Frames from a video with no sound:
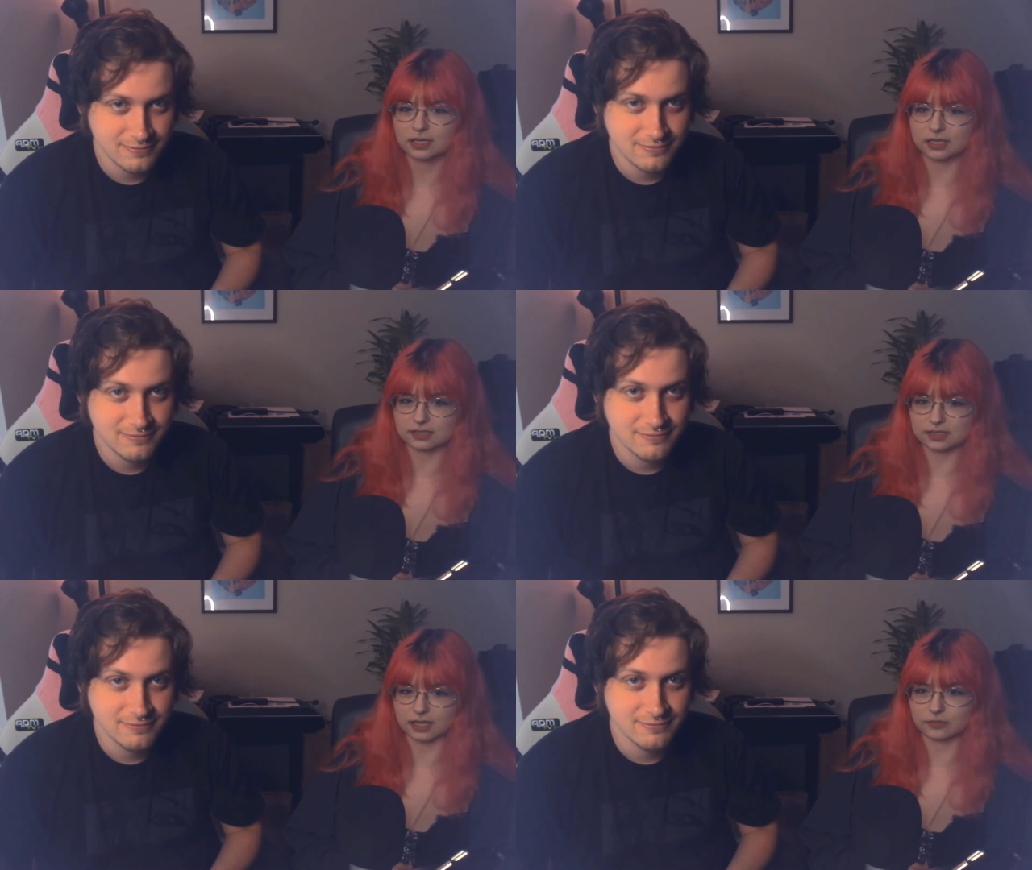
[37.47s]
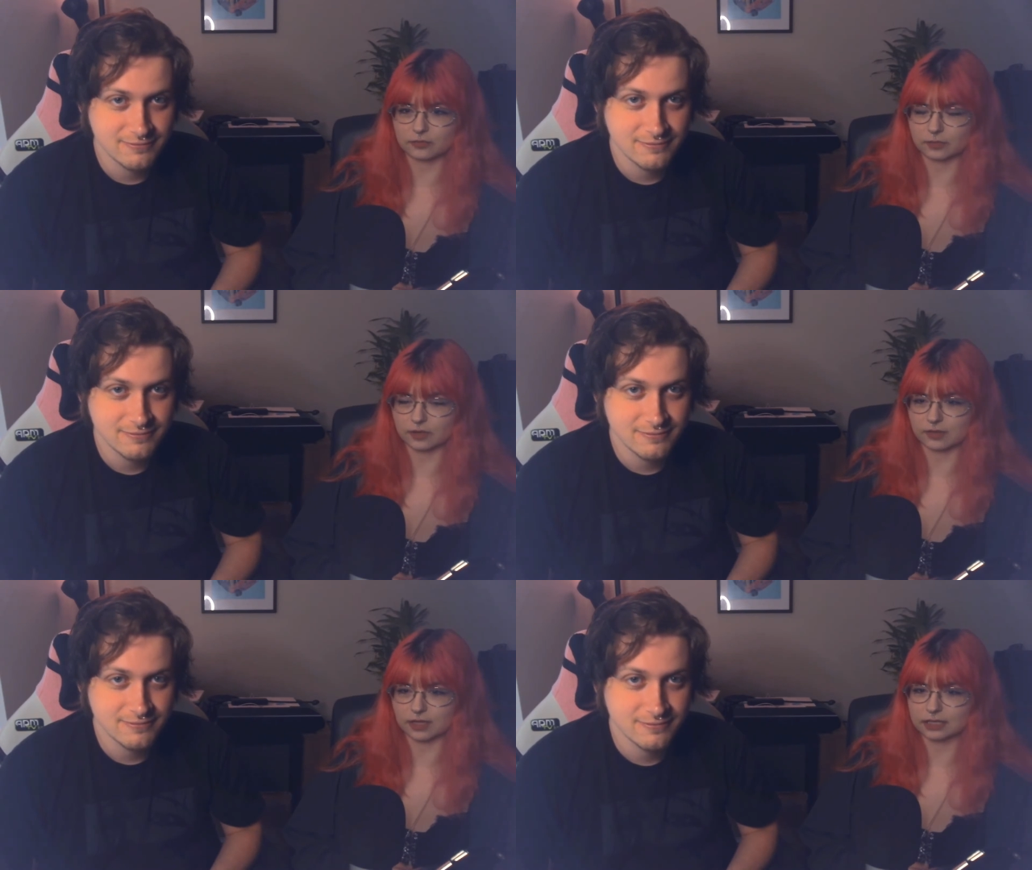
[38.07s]
Speaker 1: aside from
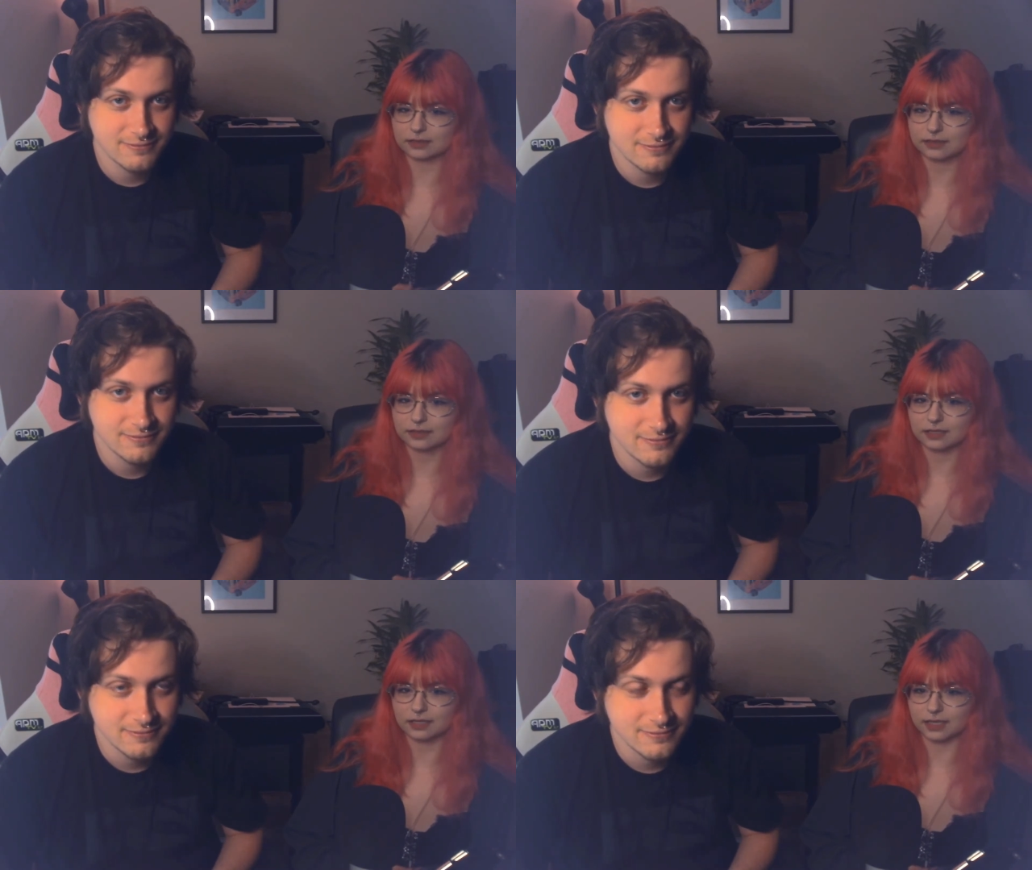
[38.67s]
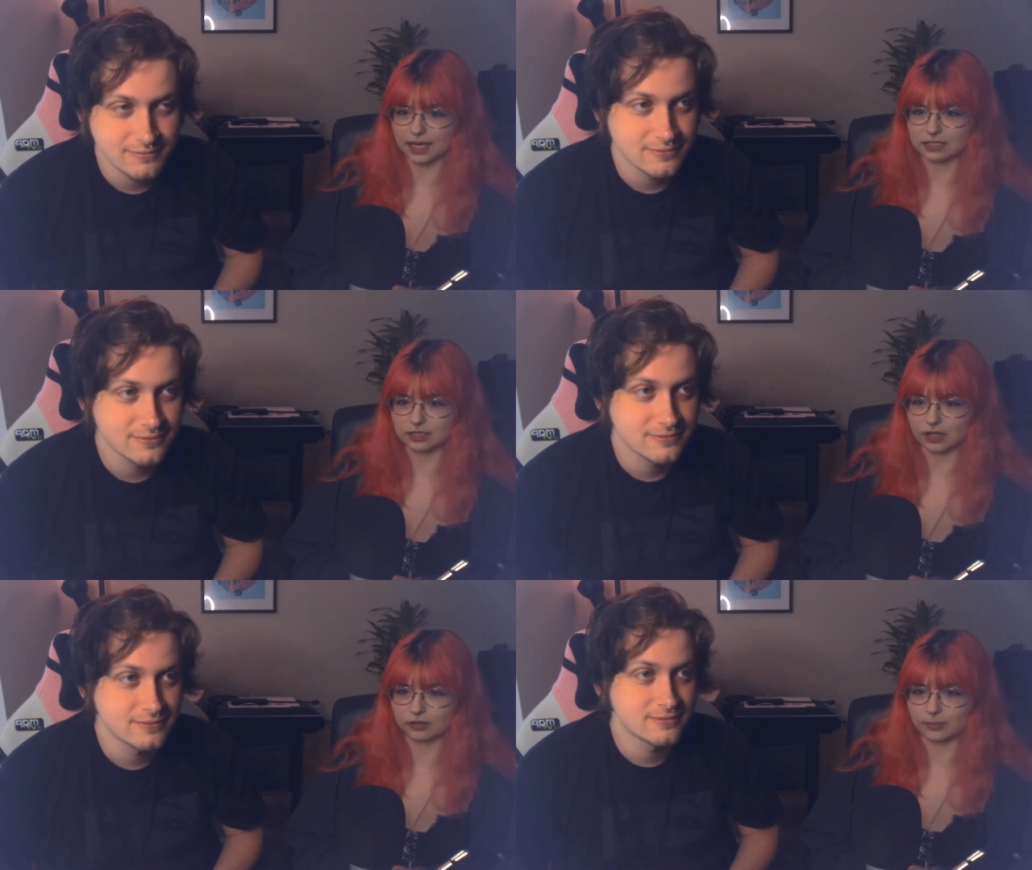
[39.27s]
the like nine
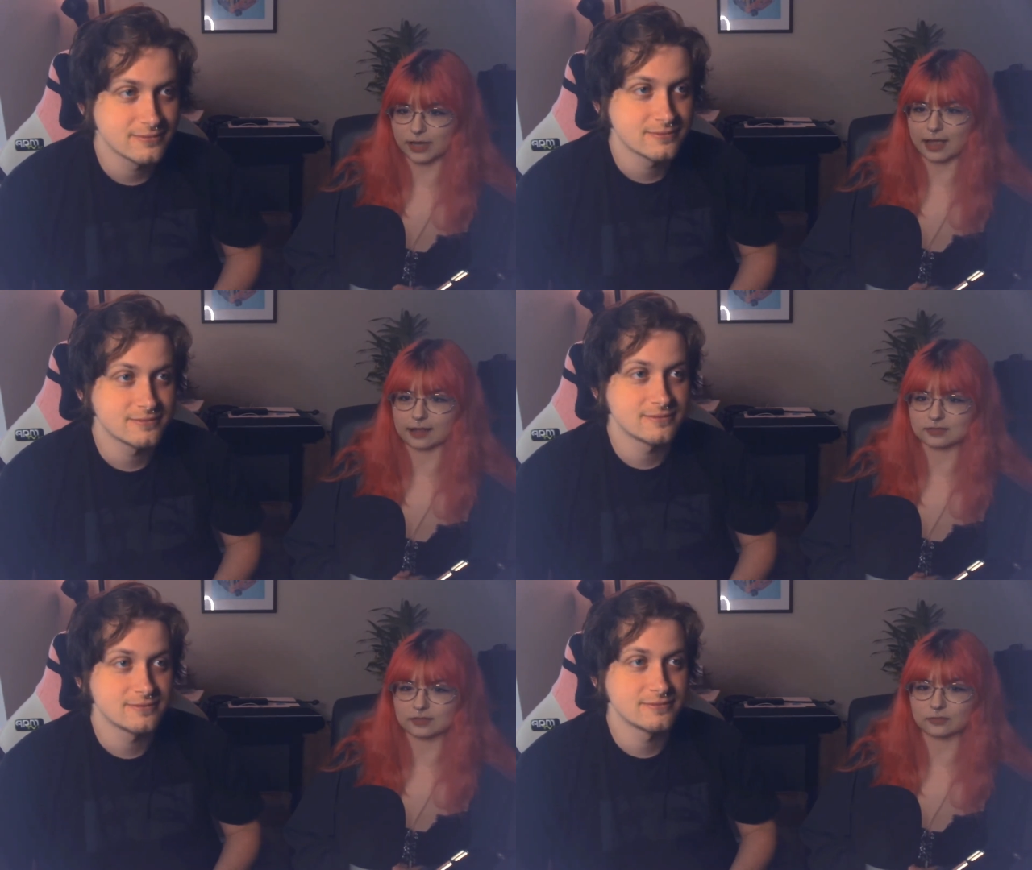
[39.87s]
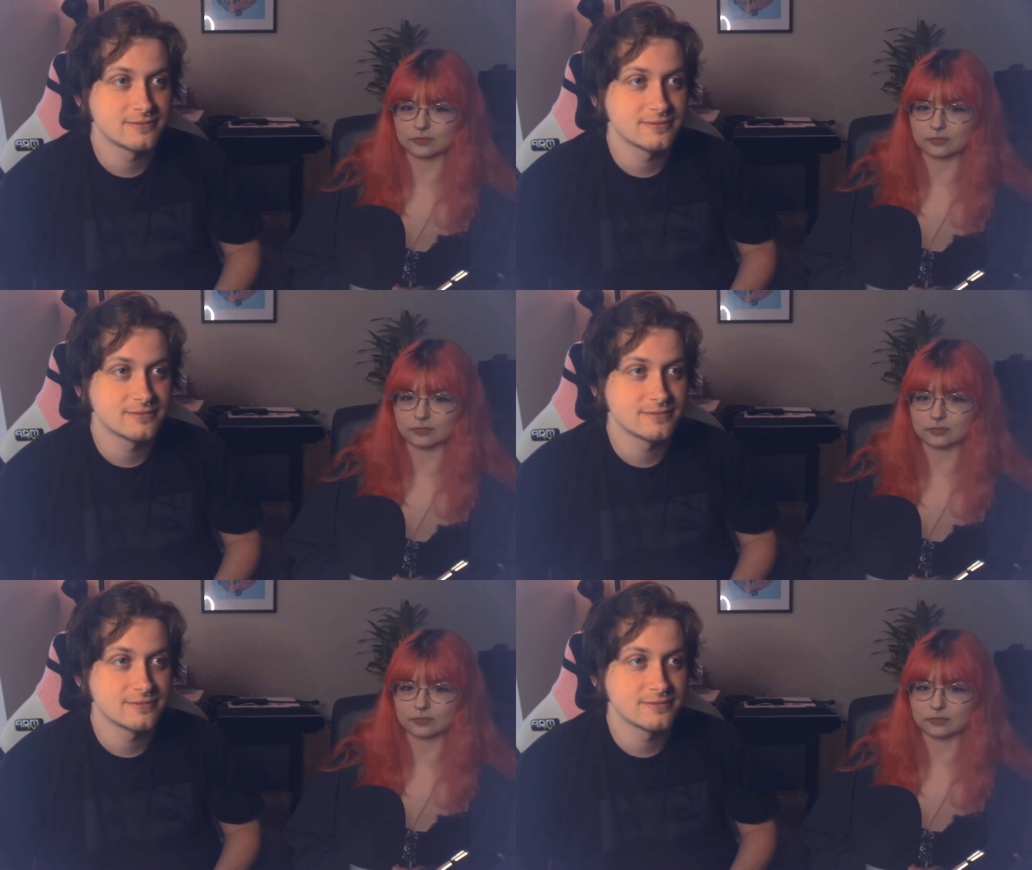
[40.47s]
dollar bags of